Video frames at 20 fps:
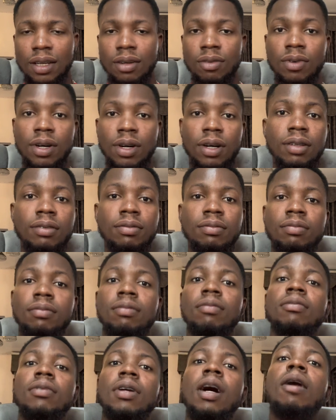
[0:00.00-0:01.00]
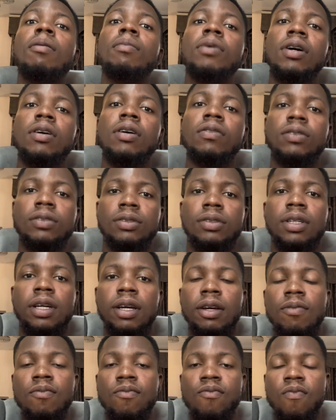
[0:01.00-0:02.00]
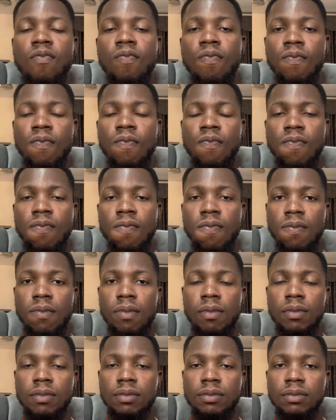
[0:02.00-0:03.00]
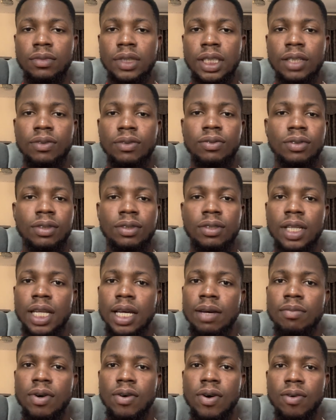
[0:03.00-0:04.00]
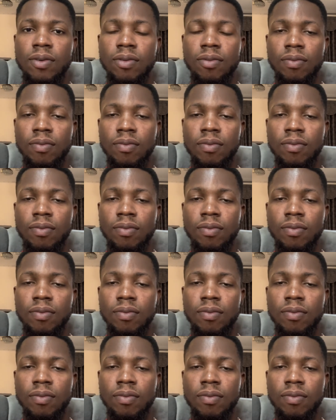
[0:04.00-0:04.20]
Well, that will be all for today. If you want to learn more,